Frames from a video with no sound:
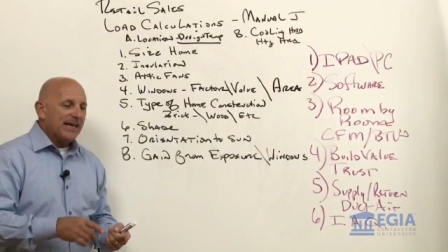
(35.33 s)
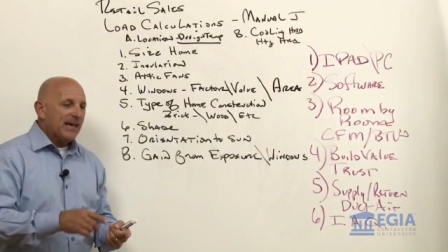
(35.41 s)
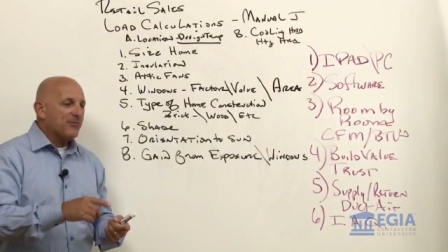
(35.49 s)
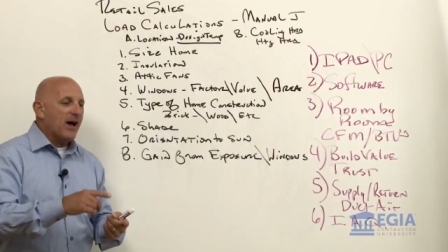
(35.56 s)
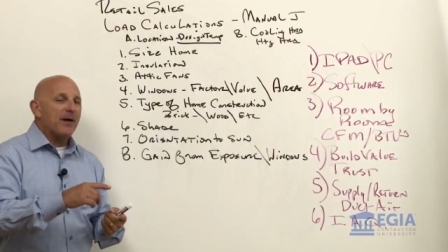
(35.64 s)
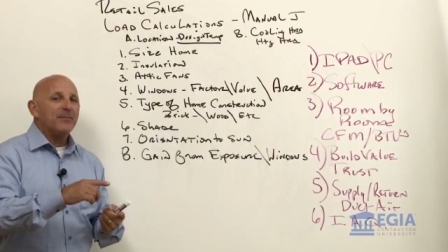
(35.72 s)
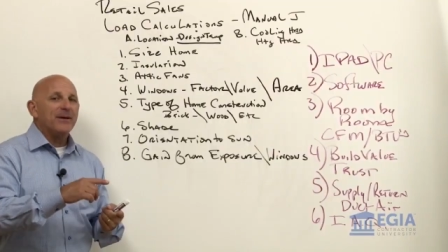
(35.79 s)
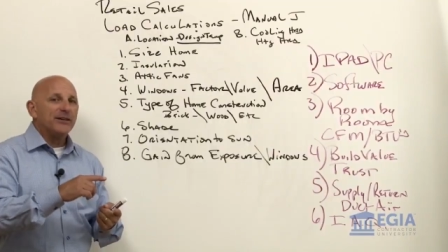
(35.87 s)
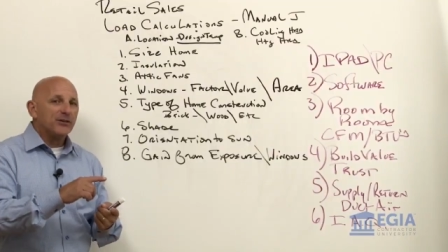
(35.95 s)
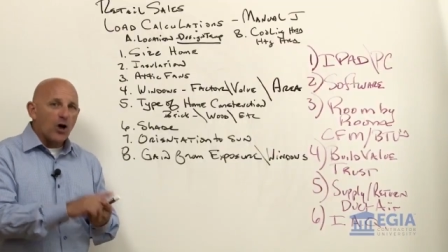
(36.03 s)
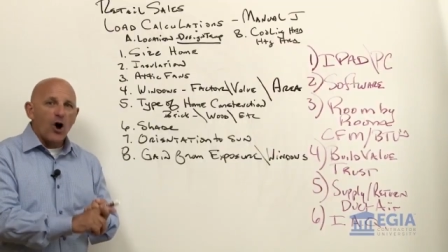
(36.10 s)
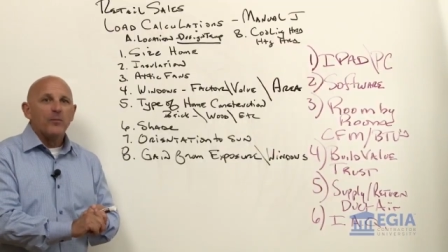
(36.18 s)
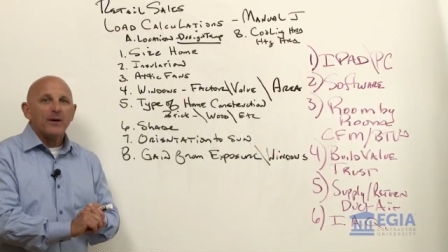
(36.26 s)
If I'm in
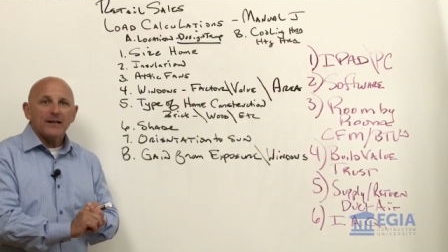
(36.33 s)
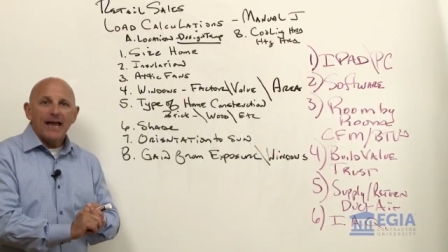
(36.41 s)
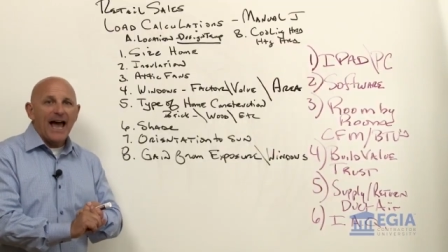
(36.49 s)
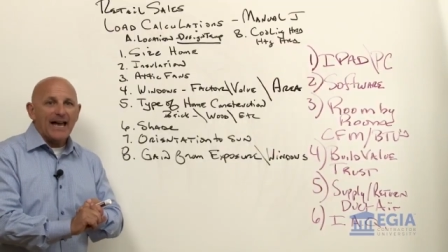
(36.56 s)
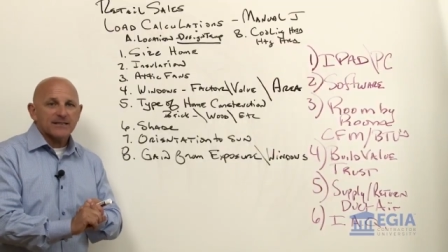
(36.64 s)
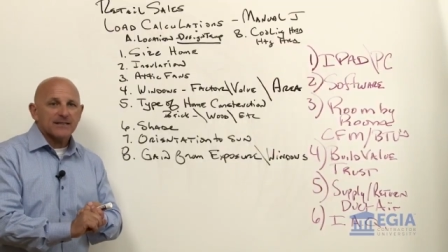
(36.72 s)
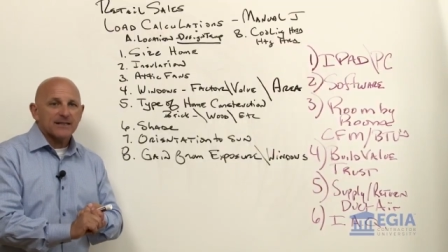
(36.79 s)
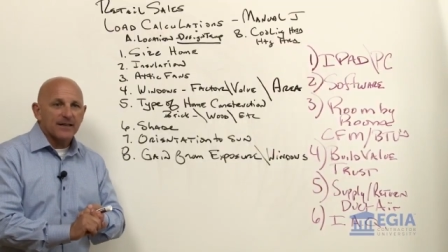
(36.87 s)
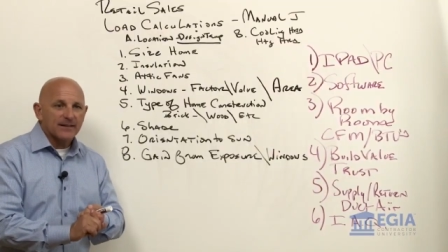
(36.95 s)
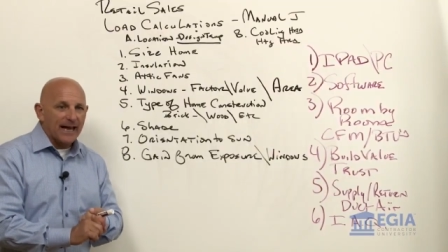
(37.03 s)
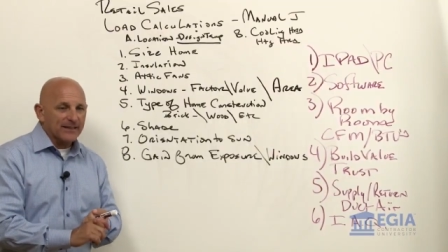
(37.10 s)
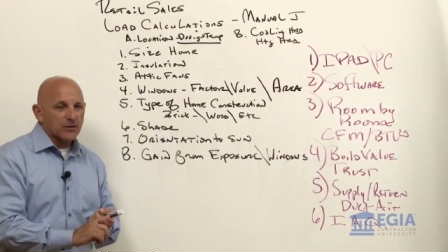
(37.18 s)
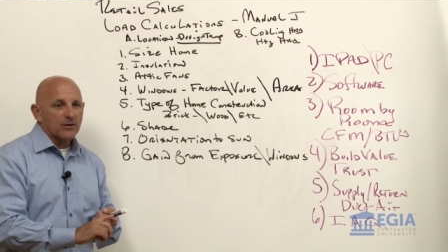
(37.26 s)
Nome, Alaska,
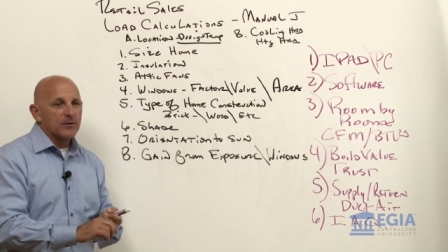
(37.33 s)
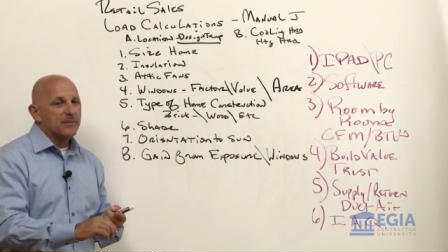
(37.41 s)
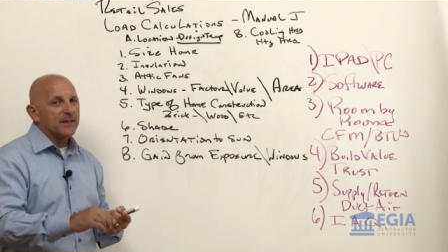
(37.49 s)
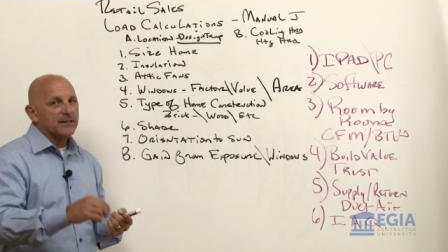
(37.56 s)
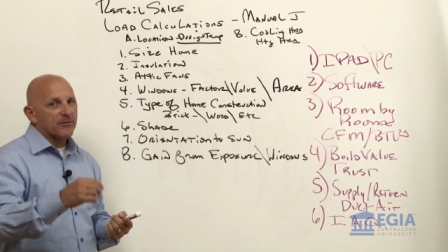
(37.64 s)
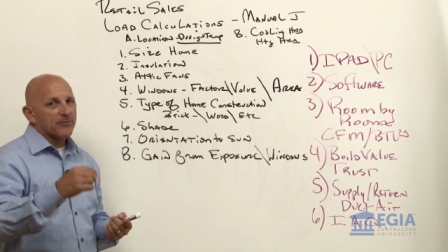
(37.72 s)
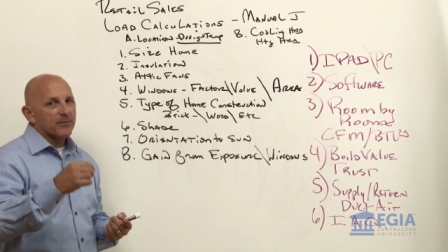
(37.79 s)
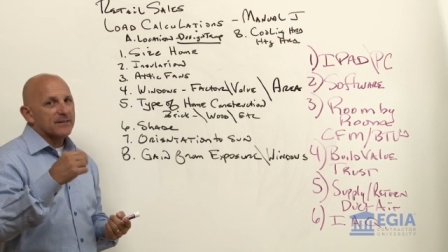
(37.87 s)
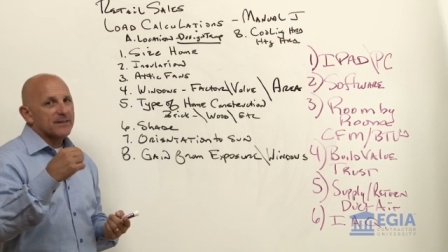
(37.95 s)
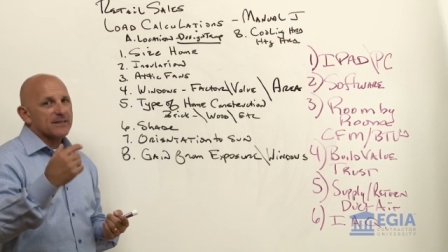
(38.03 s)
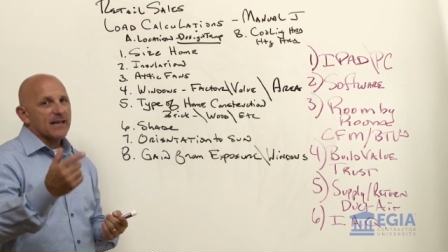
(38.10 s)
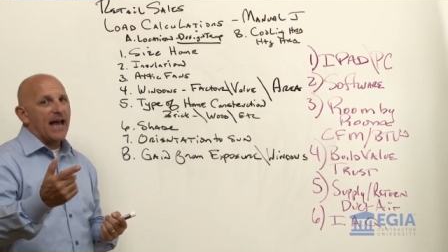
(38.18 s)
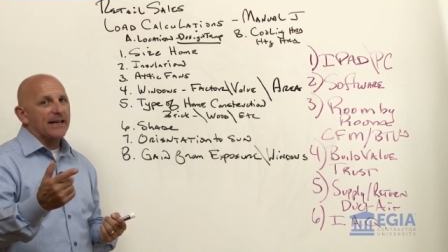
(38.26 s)
that's going to be a different
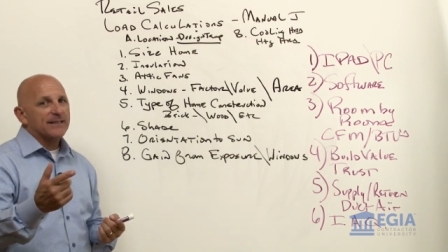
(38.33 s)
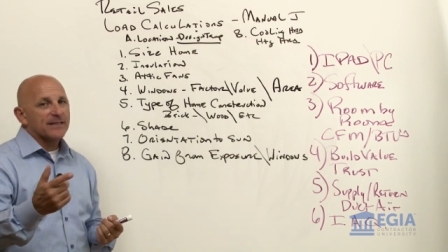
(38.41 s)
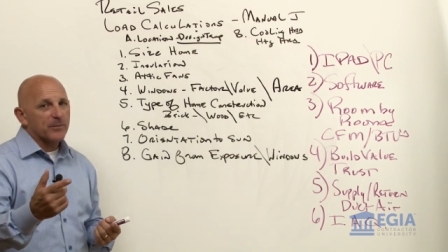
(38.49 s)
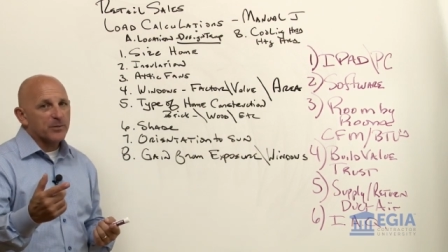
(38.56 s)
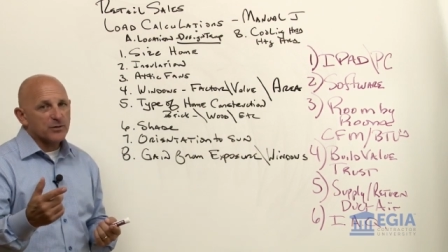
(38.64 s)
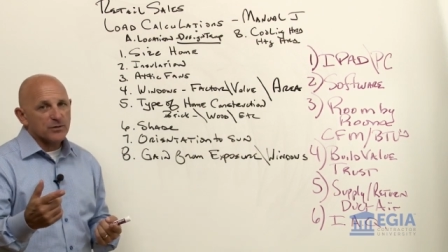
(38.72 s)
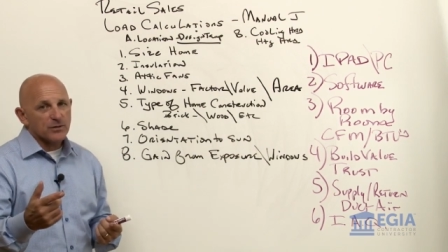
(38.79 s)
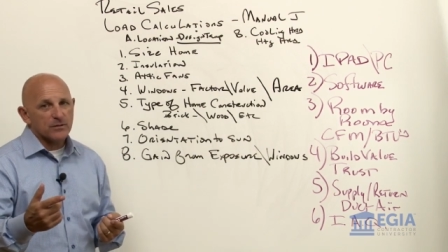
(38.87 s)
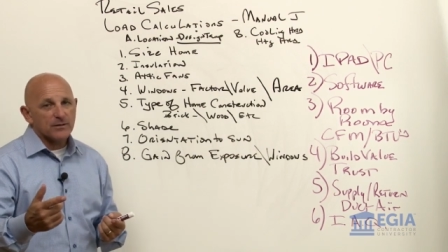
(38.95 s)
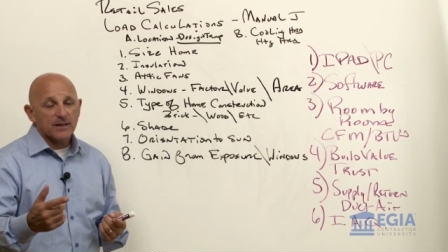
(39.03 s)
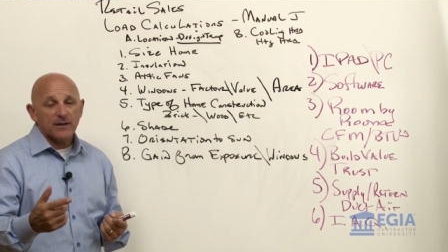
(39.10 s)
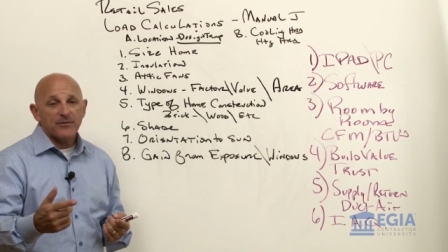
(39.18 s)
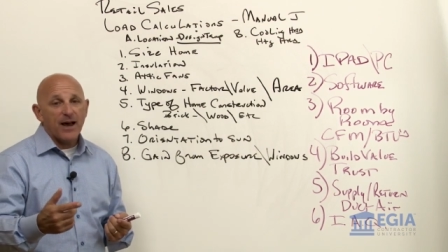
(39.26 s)
design temperature
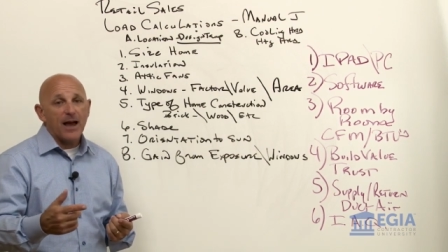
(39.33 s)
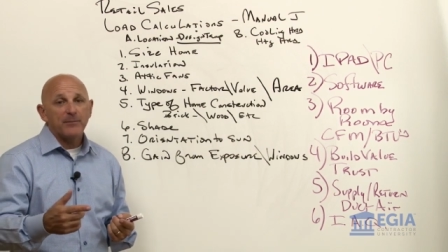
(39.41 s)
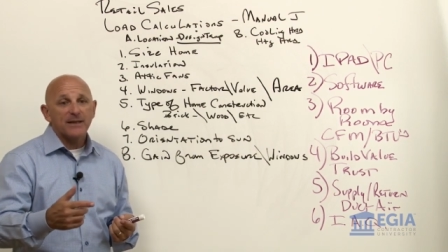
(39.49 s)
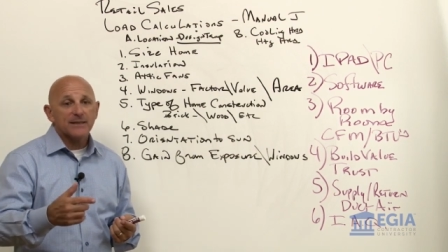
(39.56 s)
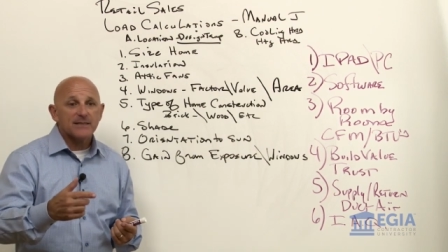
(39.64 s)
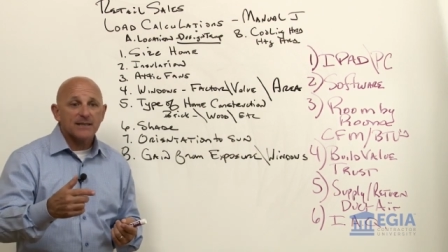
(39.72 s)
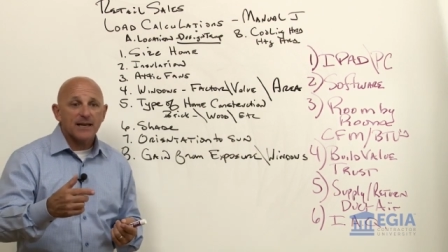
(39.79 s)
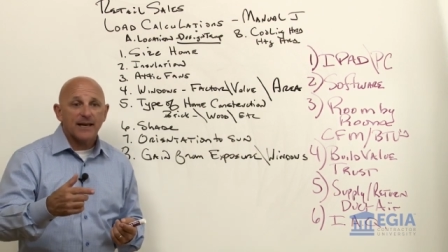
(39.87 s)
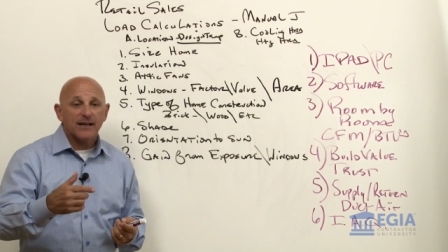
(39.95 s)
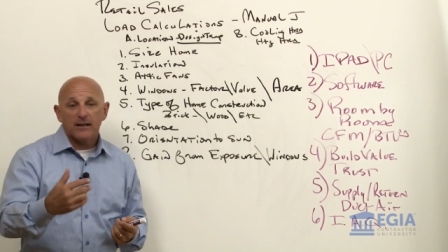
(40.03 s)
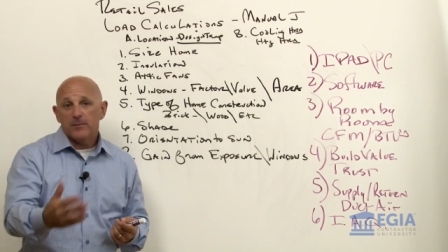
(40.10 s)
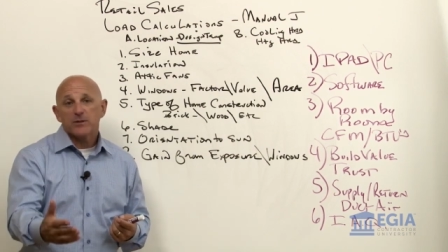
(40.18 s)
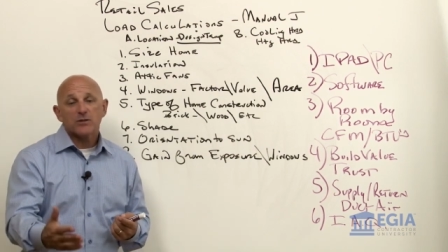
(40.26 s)
than if I'm in, say,
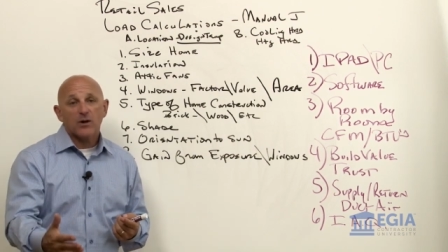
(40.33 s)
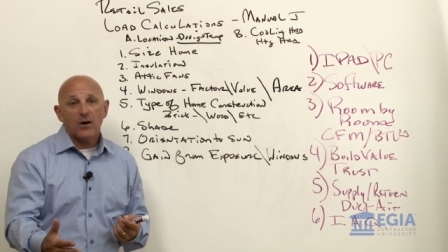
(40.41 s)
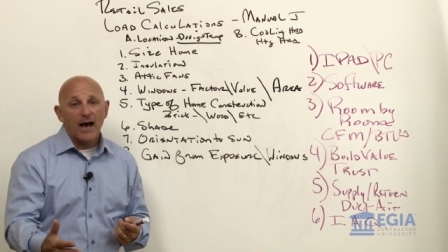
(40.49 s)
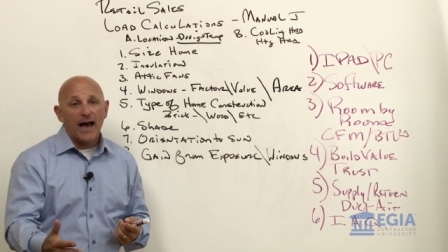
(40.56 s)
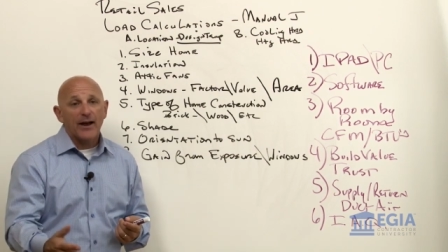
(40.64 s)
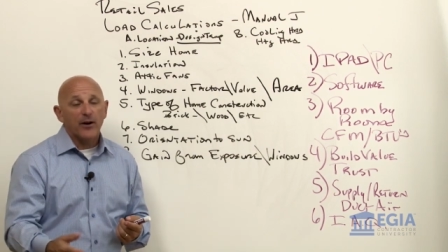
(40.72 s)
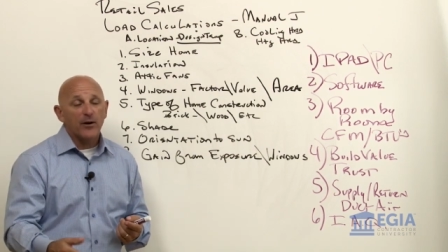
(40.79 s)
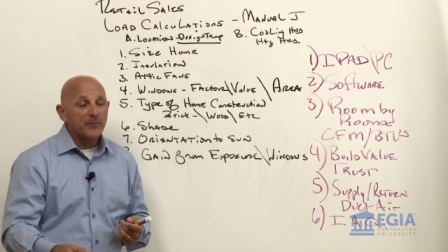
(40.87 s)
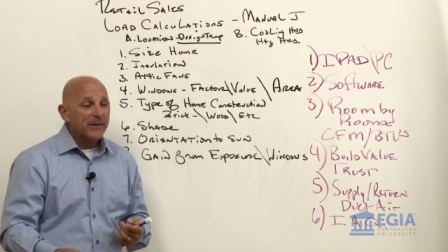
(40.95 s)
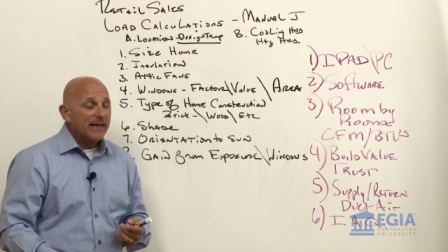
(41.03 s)
Columbus, Ohio.